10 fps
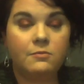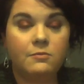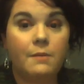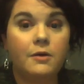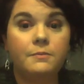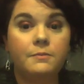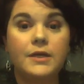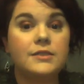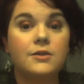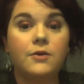Rimmel,
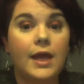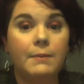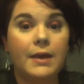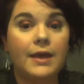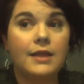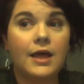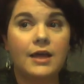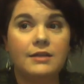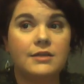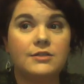please don't hate me.
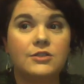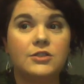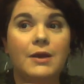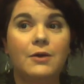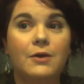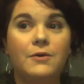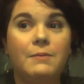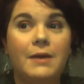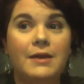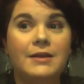That's just my own
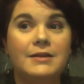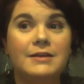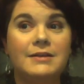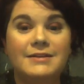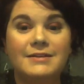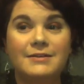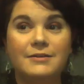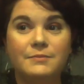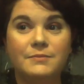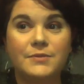opinion.
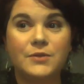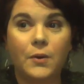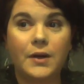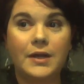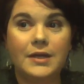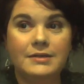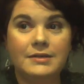I'm sorry.